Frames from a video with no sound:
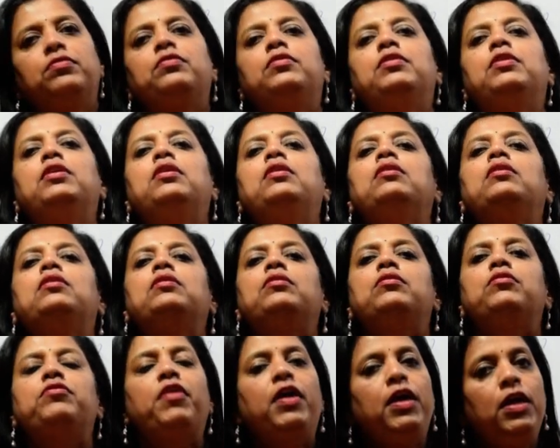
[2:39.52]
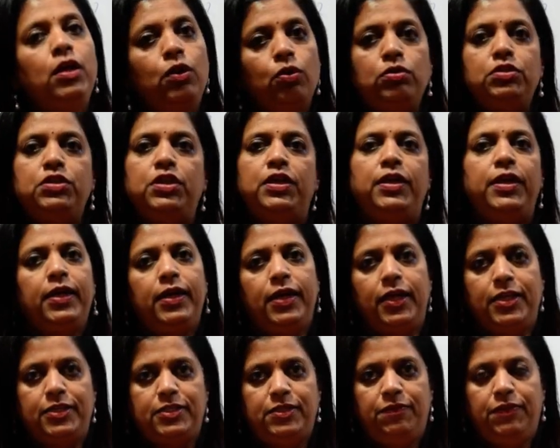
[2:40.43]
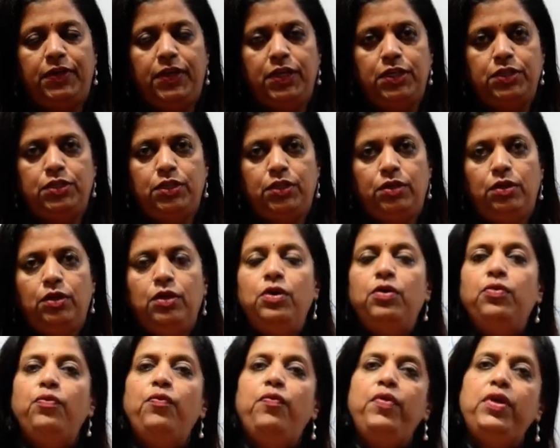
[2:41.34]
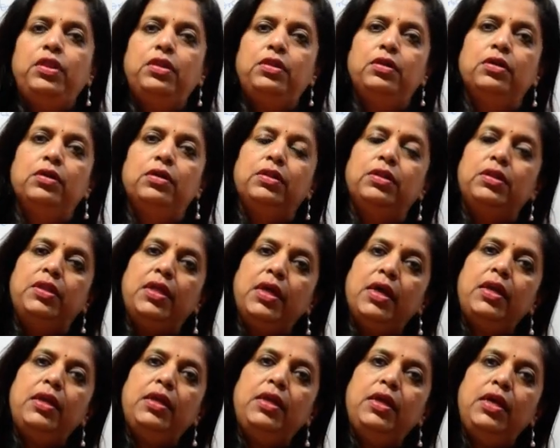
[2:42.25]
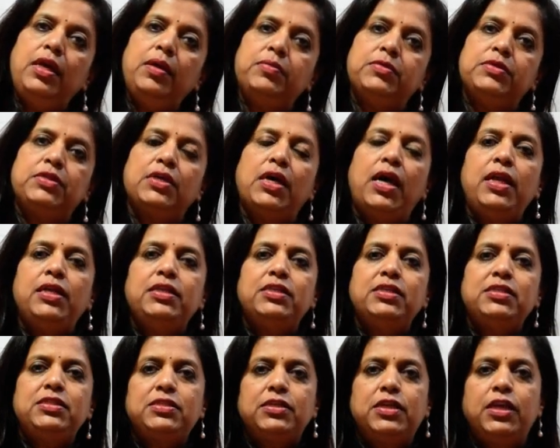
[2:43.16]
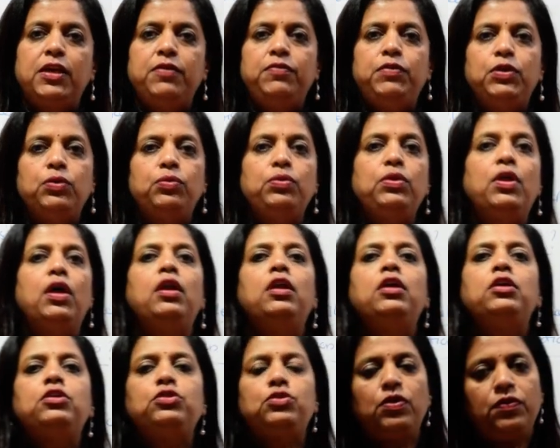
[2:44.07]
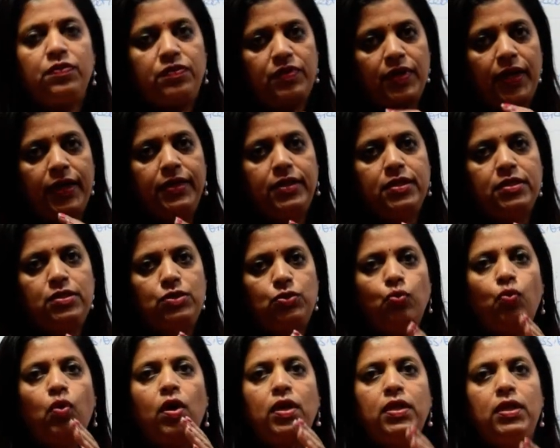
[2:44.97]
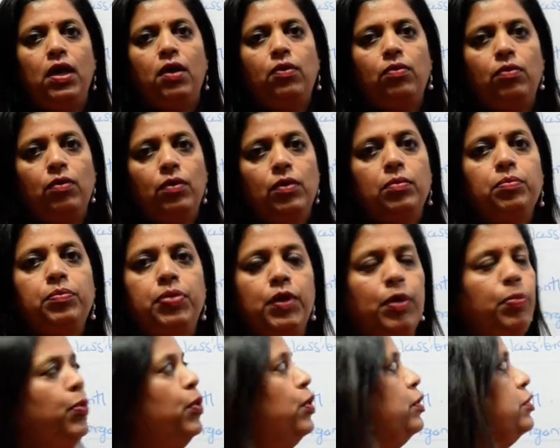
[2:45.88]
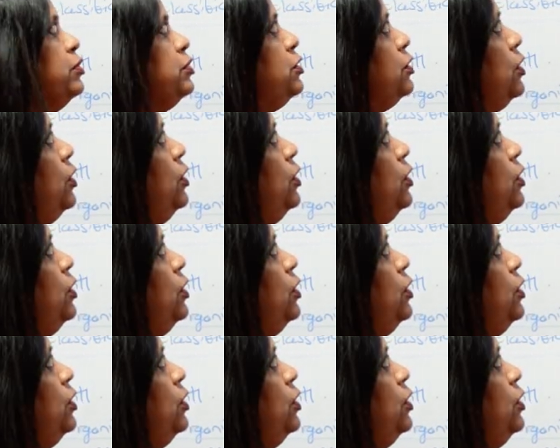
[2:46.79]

the phylogenetic classification. With their names, I'll just give you the list of scientists what they have proposed.